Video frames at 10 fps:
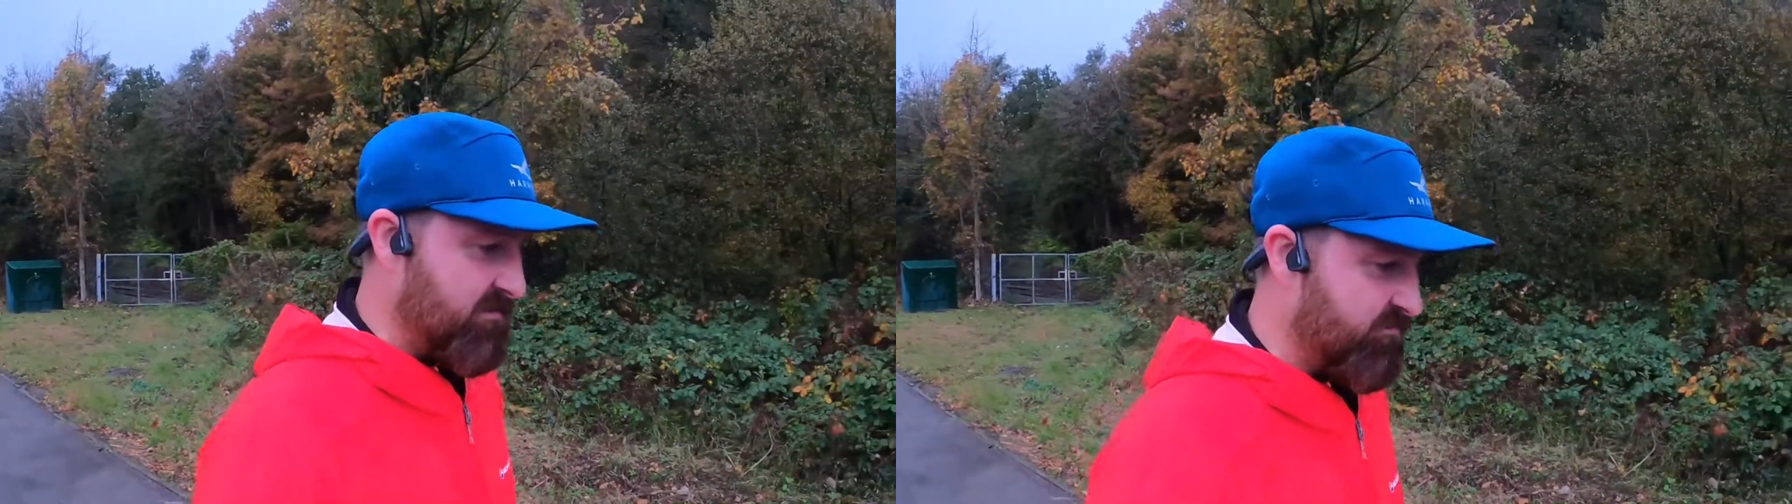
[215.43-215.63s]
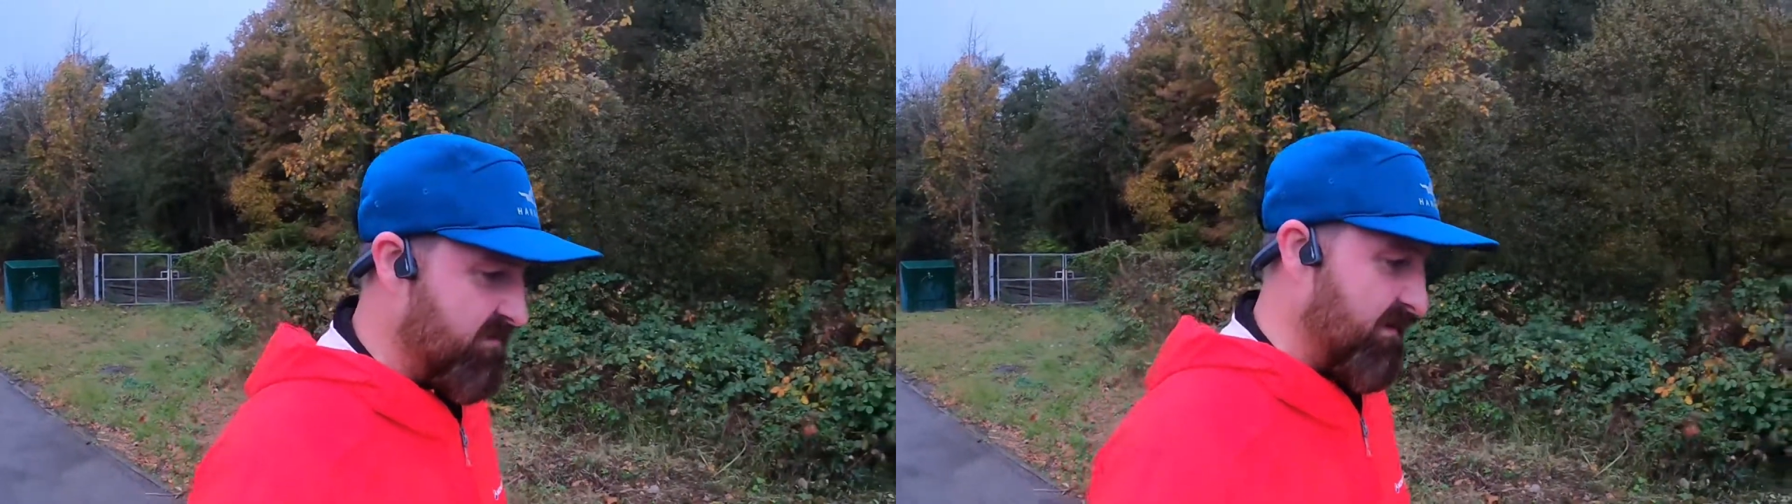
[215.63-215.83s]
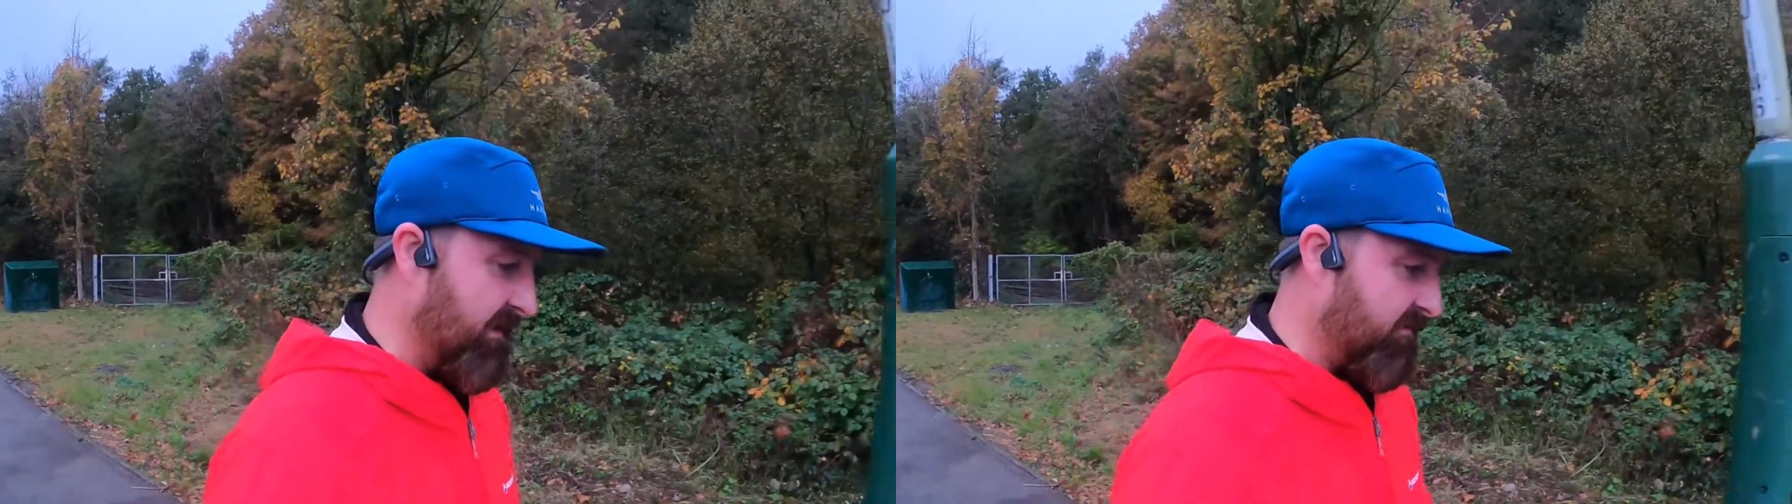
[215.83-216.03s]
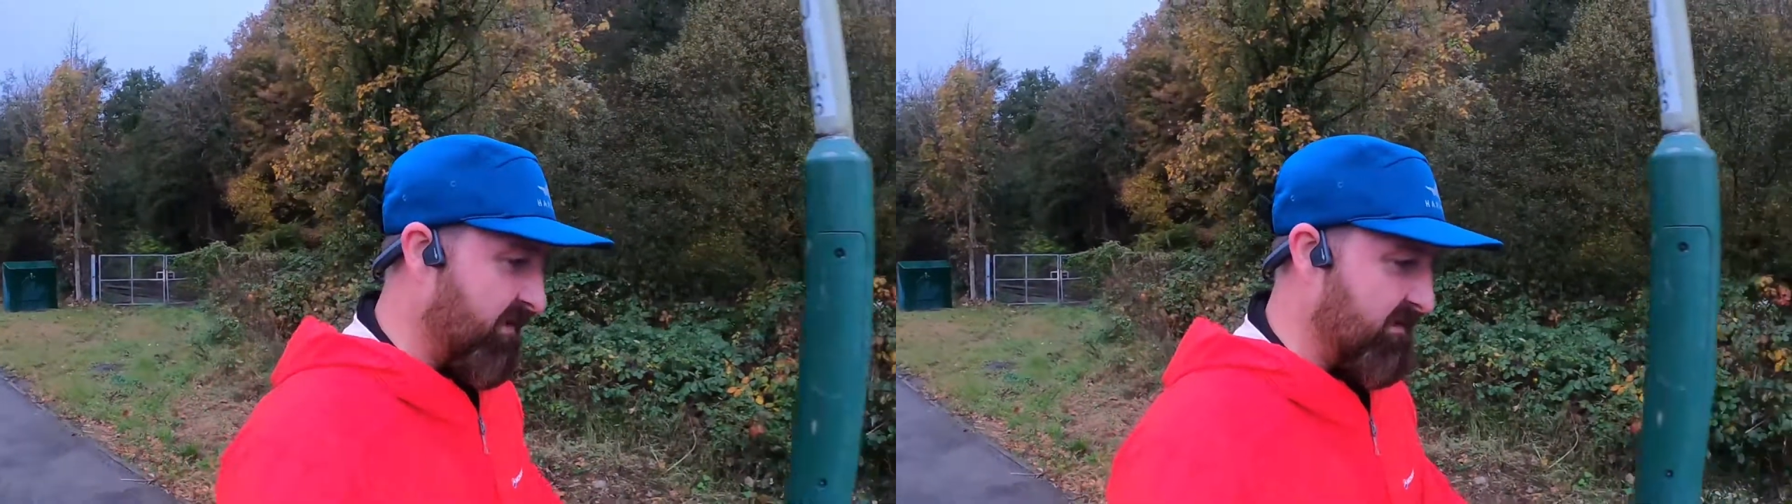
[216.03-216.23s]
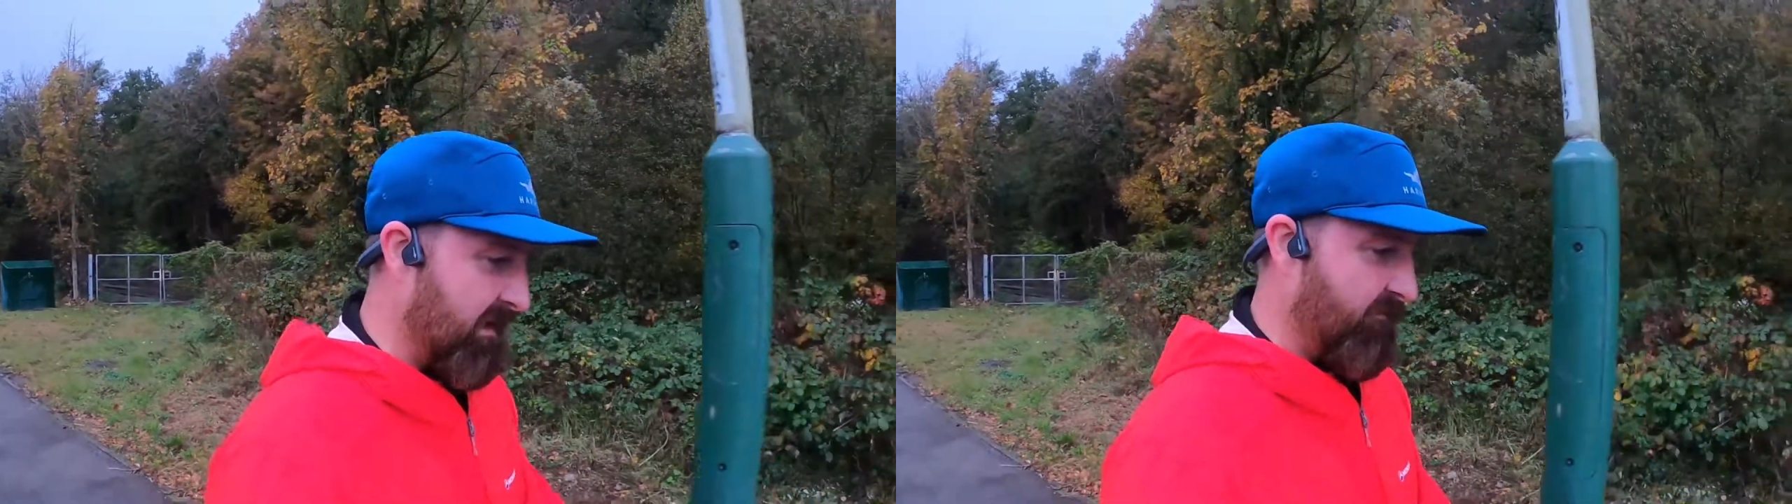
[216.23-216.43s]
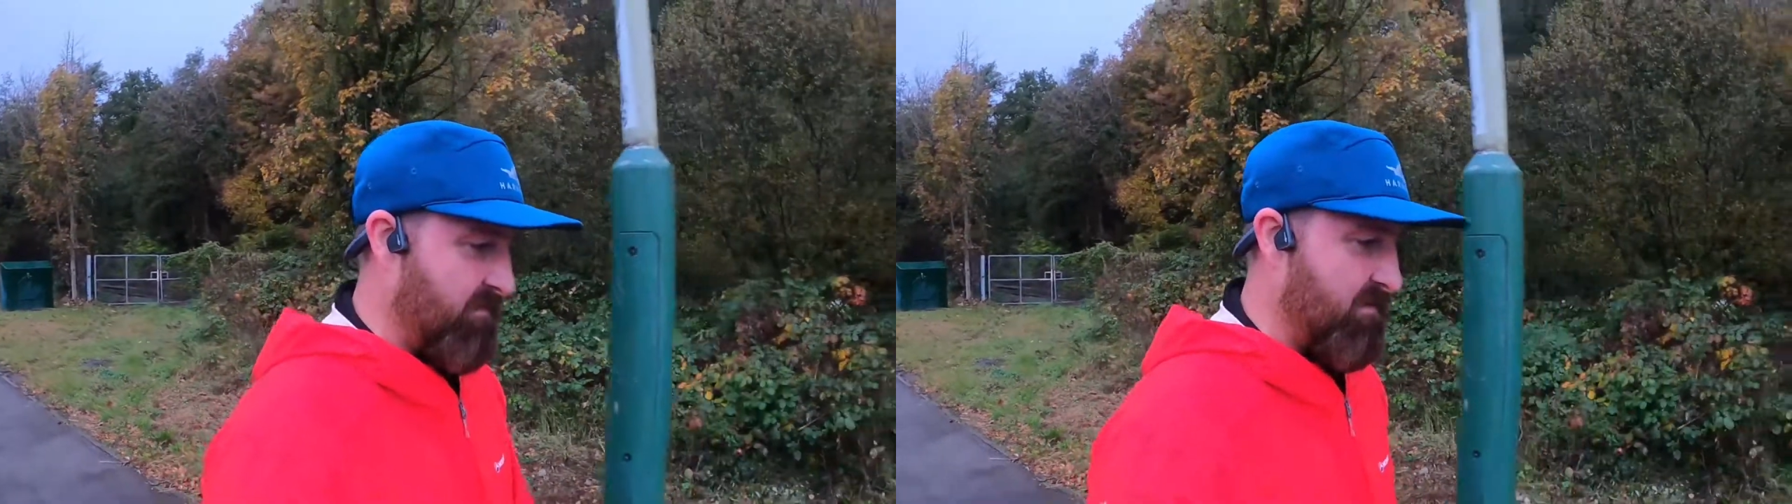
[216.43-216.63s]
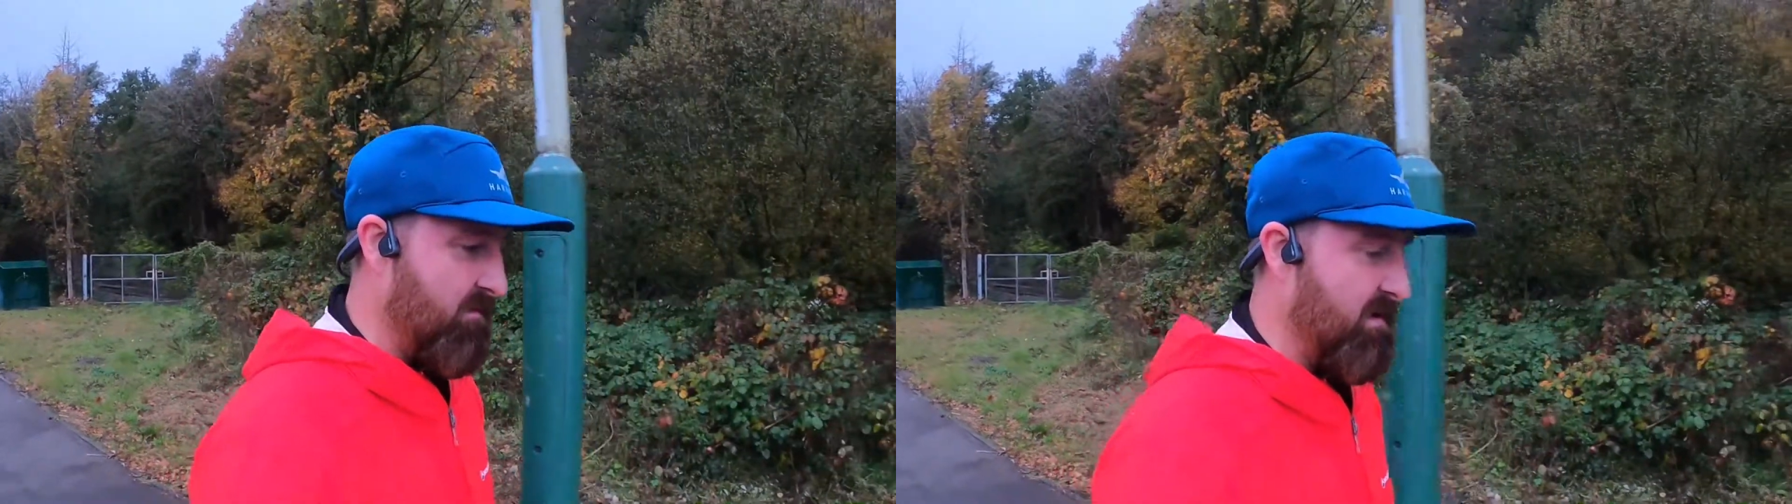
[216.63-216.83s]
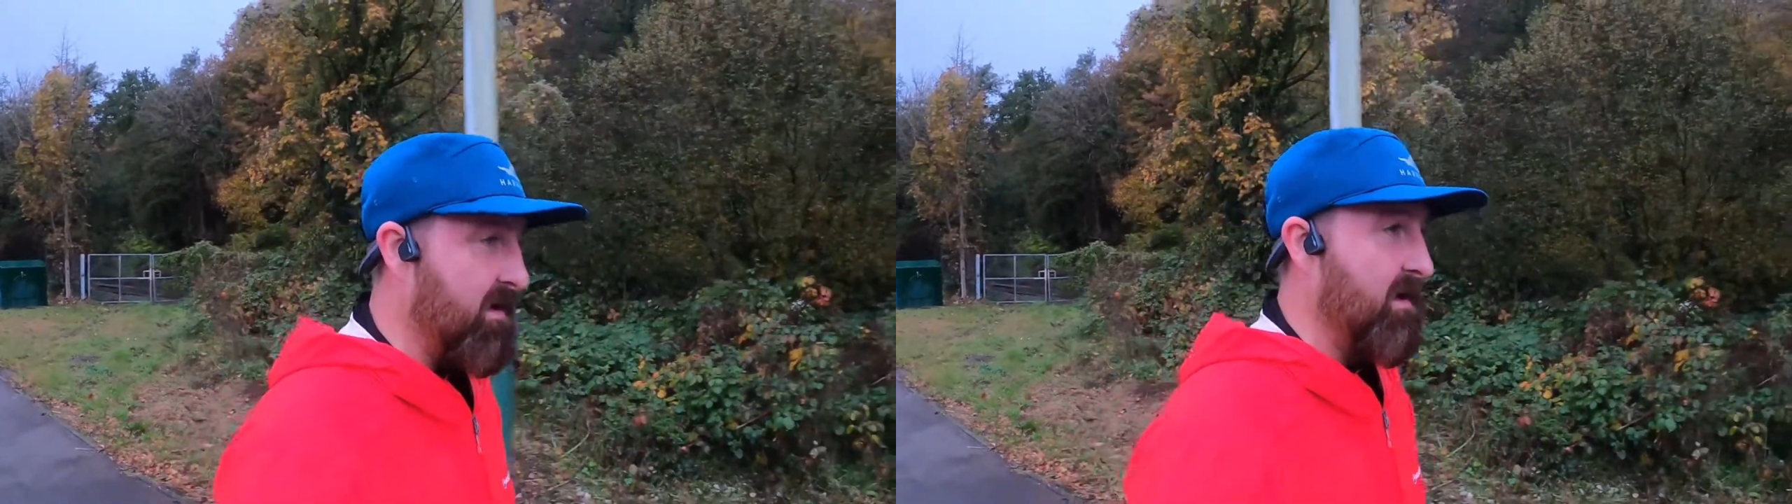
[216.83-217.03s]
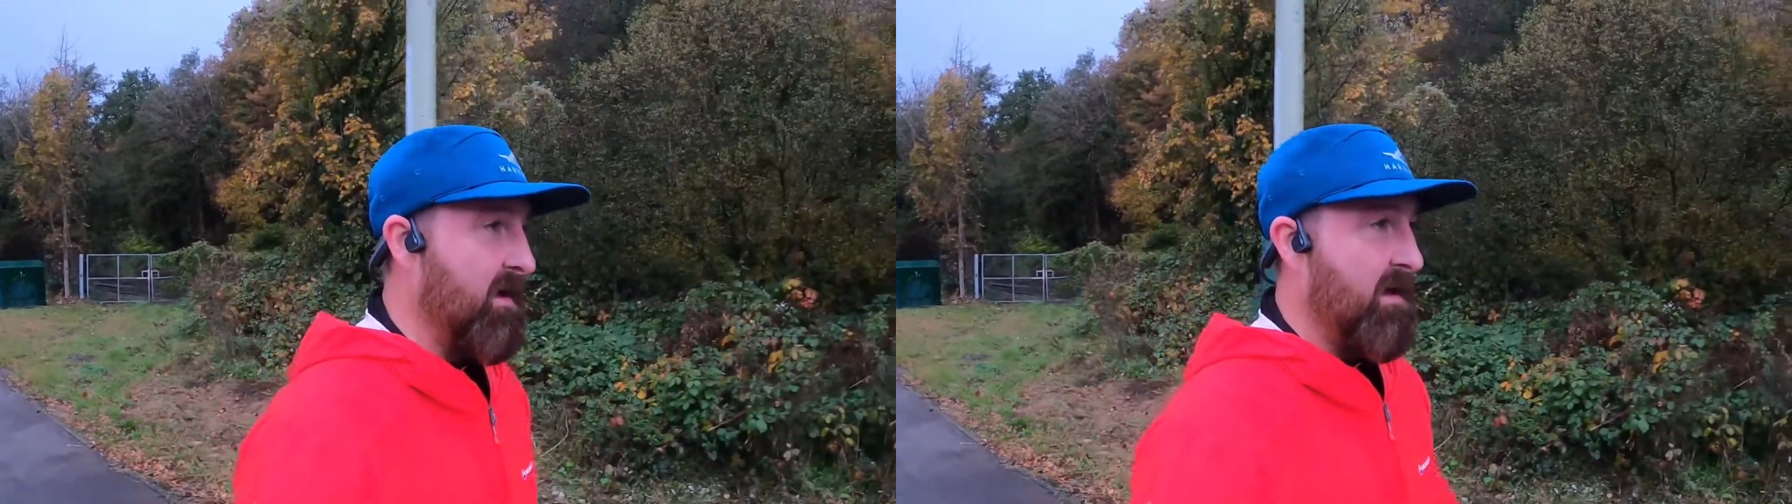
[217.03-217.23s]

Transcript: It's really great to have you with me,